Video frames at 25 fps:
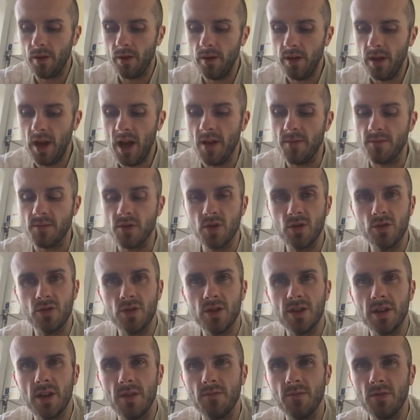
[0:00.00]
Yeah, so I'm
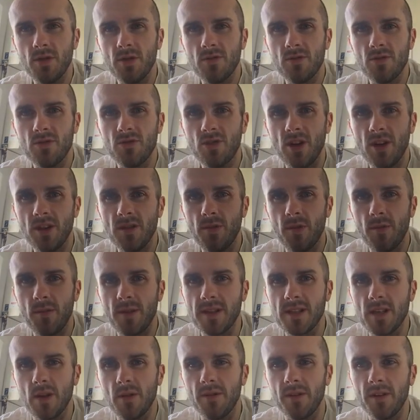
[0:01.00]
just trying to put
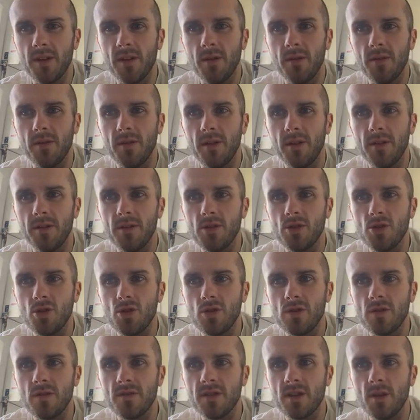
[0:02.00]
myself in the
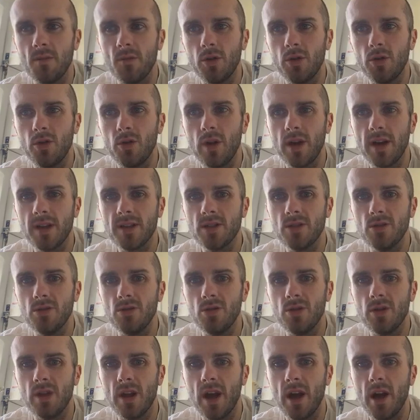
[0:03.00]
shoes of someone who has to
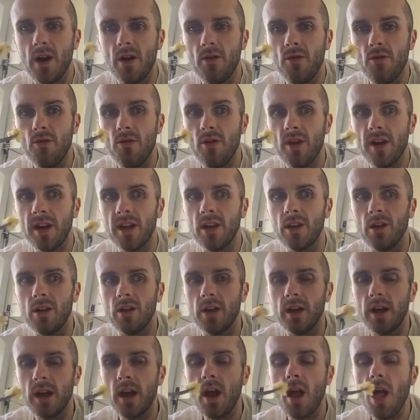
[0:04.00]
do that
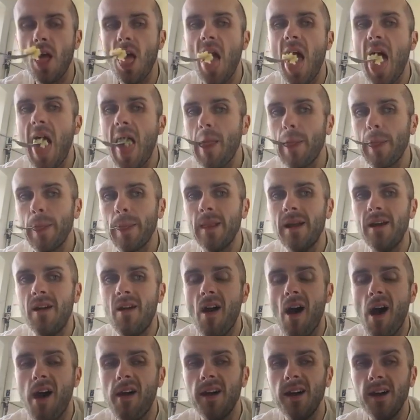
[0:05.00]
regularly.
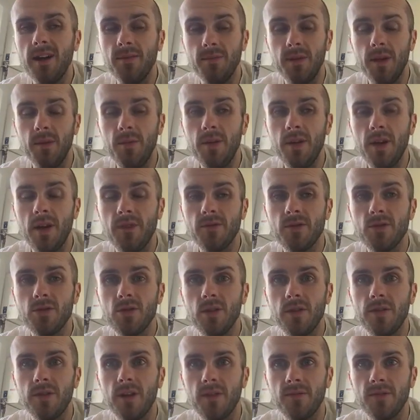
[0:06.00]
And maybe you have to do
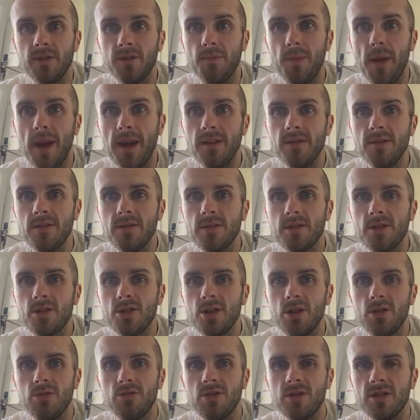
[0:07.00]
it if you have dependents,
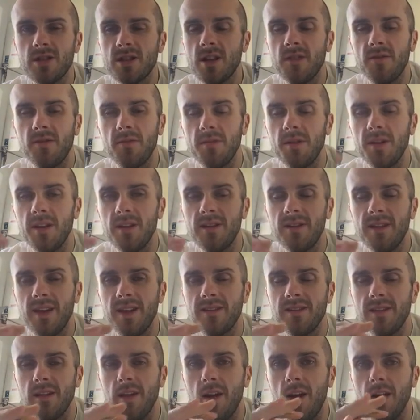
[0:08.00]
children, stuff. I mean,
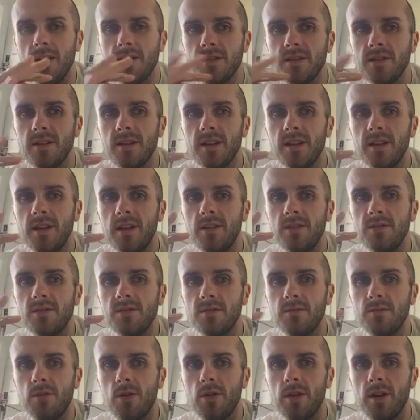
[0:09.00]
that's utterly
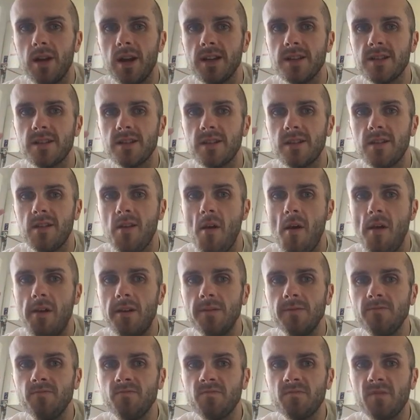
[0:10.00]
demoralising.
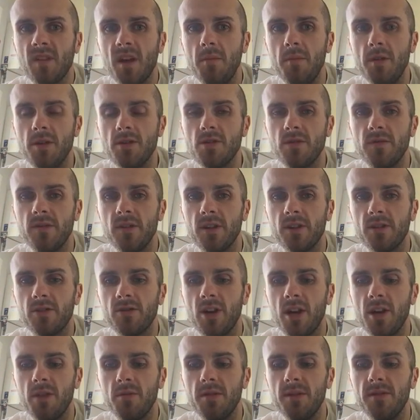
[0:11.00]
It makes you feel
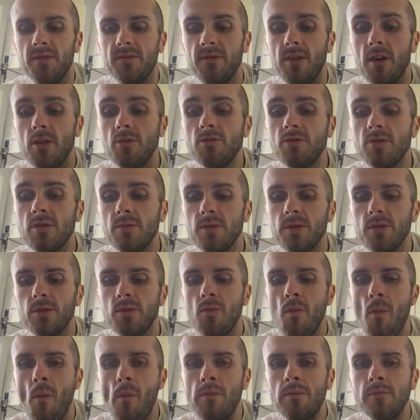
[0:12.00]
incredibly
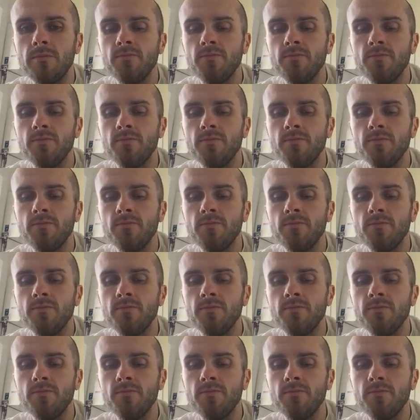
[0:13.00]
vulnerable.